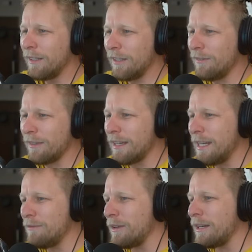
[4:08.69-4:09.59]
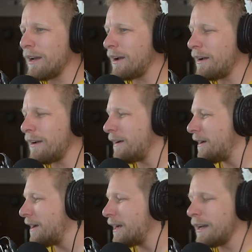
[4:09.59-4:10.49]
You didn't even
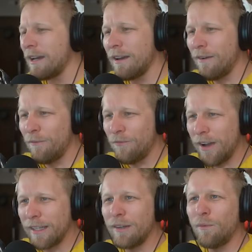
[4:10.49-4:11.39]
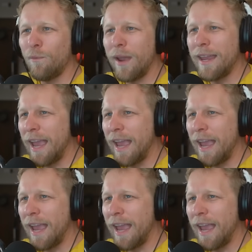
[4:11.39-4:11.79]
fucking wee